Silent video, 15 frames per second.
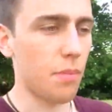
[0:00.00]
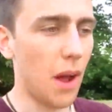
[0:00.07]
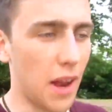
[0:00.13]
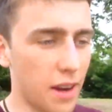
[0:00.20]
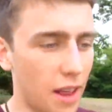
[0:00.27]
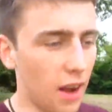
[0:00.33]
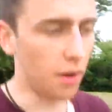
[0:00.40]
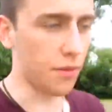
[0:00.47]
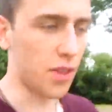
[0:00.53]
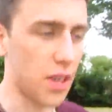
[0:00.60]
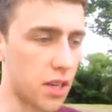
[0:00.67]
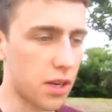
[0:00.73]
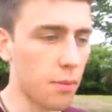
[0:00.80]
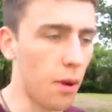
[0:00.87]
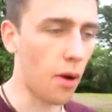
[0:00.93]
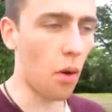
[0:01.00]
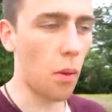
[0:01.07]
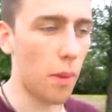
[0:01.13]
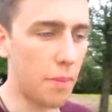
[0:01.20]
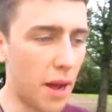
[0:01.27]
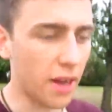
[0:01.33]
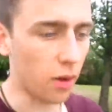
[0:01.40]
And then obviously tomorrow
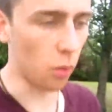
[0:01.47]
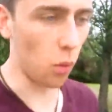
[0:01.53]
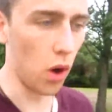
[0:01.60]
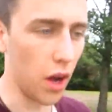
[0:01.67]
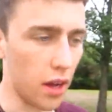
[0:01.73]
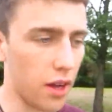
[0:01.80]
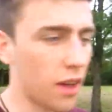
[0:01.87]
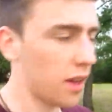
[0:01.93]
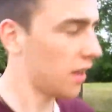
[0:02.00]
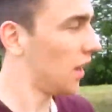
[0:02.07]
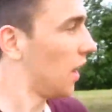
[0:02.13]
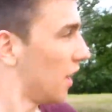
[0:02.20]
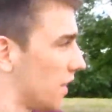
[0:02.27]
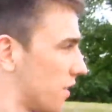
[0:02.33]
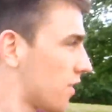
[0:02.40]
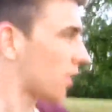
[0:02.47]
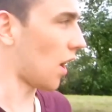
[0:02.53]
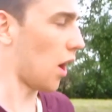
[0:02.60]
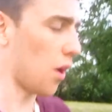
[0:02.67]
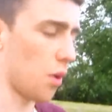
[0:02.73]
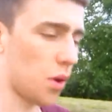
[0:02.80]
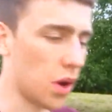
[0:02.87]
we're back at work,
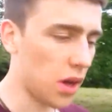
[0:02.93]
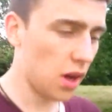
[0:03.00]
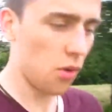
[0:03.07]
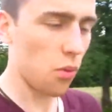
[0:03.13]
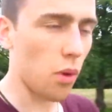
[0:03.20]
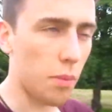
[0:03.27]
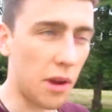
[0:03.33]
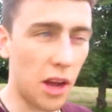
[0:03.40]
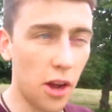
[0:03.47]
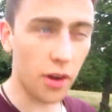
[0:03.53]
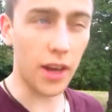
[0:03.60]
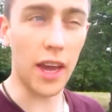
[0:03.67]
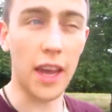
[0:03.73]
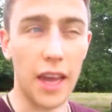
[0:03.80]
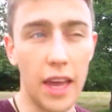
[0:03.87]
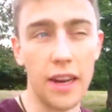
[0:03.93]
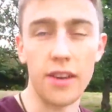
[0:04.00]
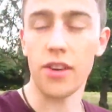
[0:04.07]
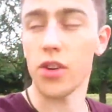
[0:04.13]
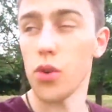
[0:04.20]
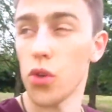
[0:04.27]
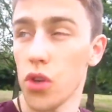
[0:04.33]
so we'll be looking
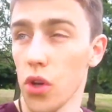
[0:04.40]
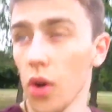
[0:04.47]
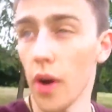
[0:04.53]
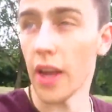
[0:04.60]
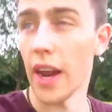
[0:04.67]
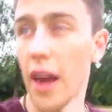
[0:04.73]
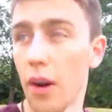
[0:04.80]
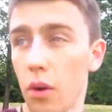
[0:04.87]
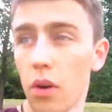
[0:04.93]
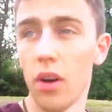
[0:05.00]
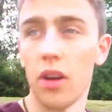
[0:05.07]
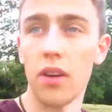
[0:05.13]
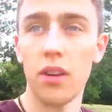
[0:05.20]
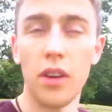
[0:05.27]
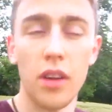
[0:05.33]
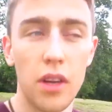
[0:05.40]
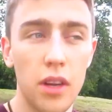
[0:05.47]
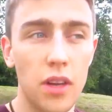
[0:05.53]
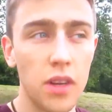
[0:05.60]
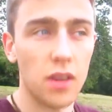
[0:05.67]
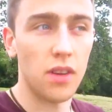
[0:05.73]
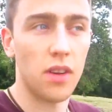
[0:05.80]
into sorting out,
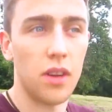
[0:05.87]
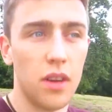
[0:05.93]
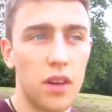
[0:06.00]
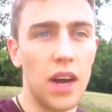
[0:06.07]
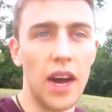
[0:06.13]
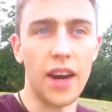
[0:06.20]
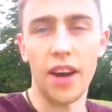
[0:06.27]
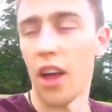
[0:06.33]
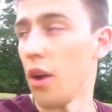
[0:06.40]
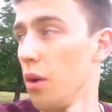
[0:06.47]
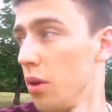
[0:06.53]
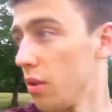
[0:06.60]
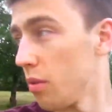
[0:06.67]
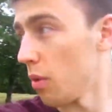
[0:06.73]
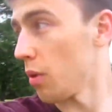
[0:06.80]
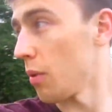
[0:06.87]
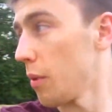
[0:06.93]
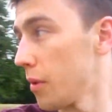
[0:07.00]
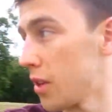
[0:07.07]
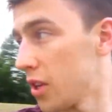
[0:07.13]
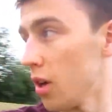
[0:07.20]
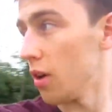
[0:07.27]
I don't know, what will
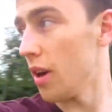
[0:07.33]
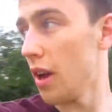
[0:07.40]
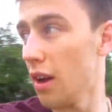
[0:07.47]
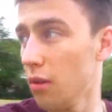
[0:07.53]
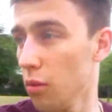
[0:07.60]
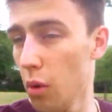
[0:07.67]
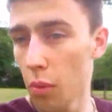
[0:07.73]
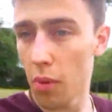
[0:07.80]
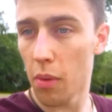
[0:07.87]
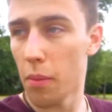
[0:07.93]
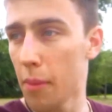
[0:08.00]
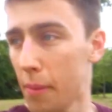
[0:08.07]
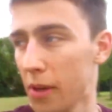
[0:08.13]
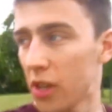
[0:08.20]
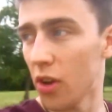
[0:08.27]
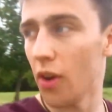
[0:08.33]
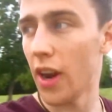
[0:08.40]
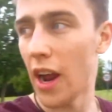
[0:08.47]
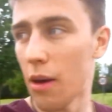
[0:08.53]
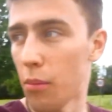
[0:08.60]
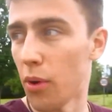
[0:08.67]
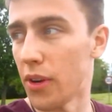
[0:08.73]
we be sorting out? What will we be
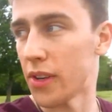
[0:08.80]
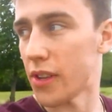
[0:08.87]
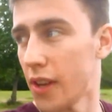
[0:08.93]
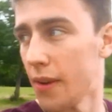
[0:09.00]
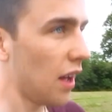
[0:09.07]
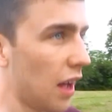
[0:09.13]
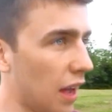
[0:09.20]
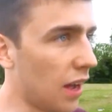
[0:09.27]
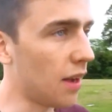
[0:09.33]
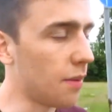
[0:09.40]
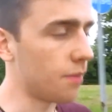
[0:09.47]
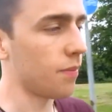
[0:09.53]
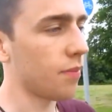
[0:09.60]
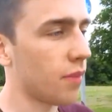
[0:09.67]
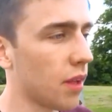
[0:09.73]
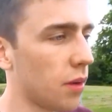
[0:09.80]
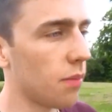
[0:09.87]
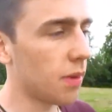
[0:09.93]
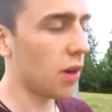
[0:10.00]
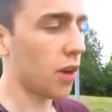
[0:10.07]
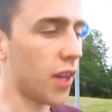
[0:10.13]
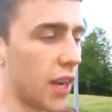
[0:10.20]
sorting out, boys? We'll
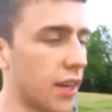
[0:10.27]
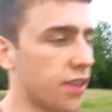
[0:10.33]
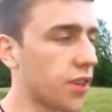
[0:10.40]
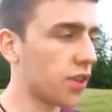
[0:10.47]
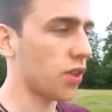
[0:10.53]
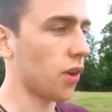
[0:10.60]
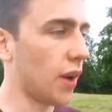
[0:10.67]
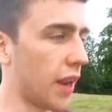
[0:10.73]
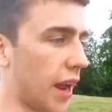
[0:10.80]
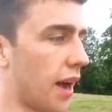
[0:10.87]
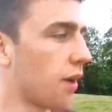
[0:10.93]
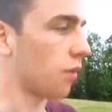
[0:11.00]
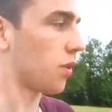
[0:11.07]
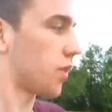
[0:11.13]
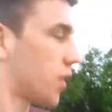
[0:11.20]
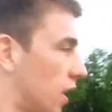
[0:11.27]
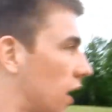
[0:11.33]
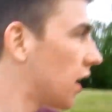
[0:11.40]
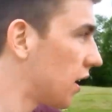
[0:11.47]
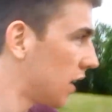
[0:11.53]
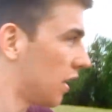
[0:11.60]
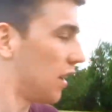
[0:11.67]
be looking into sorting out
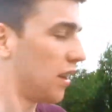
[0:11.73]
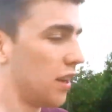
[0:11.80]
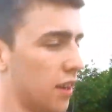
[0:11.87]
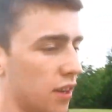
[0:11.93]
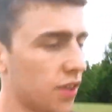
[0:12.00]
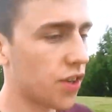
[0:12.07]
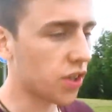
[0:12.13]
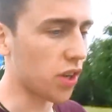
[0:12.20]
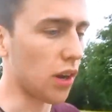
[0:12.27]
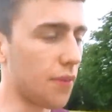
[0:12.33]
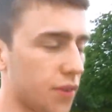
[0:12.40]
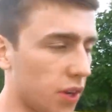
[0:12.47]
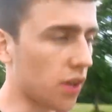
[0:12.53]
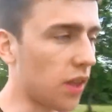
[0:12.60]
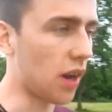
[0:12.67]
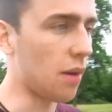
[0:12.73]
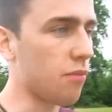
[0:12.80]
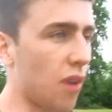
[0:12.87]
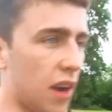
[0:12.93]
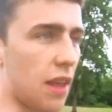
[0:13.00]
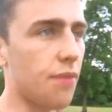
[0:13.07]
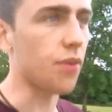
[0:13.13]
stuff so that I'm
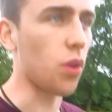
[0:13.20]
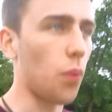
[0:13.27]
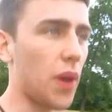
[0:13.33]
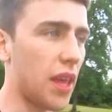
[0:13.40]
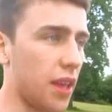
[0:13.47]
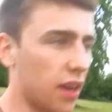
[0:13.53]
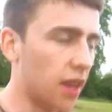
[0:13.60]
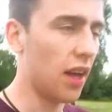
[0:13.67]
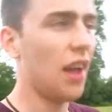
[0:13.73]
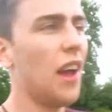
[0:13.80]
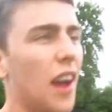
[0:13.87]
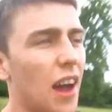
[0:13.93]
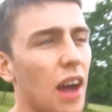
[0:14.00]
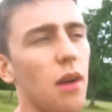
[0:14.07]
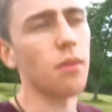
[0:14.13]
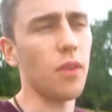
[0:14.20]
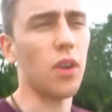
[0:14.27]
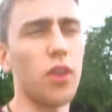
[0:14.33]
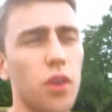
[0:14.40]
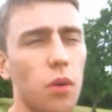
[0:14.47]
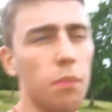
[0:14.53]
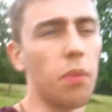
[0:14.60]
ready for the week. I've got
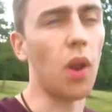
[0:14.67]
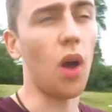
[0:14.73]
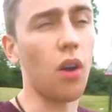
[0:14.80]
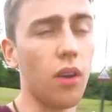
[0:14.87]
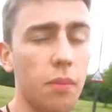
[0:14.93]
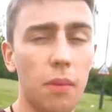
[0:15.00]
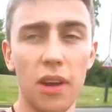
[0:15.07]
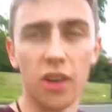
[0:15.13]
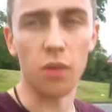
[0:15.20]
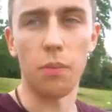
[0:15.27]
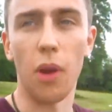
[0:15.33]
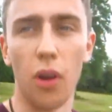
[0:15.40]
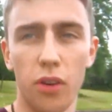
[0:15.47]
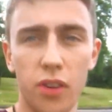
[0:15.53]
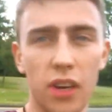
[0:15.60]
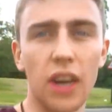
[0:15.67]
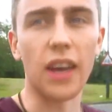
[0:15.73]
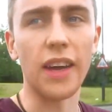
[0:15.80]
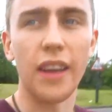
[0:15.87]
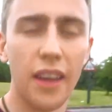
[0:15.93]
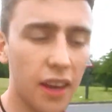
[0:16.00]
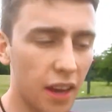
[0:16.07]
to do a blog. Might do a blog
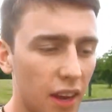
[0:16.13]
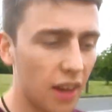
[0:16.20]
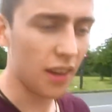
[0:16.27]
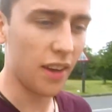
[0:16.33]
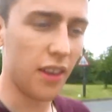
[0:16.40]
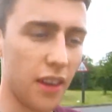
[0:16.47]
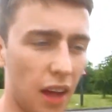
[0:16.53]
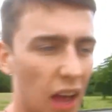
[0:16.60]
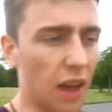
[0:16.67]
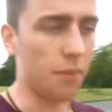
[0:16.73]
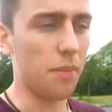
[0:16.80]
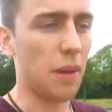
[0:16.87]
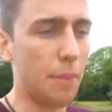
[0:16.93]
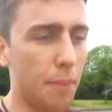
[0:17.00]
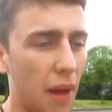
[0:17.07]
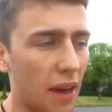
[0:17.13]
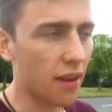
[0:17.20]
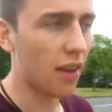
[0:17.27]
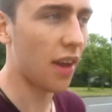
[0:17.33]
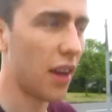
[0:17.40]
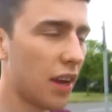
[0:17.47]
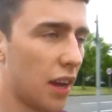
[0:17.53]
tonight in bed
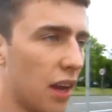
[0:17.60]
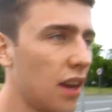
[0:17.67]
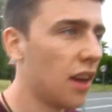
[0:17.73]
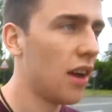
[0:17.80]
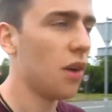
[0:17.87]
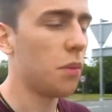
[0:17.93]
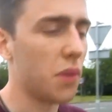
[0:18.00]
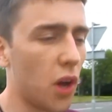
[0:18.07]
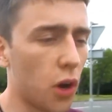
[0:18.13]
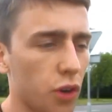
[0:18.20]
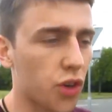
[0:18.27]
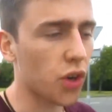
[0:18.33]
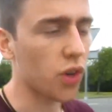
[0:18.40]
with a hot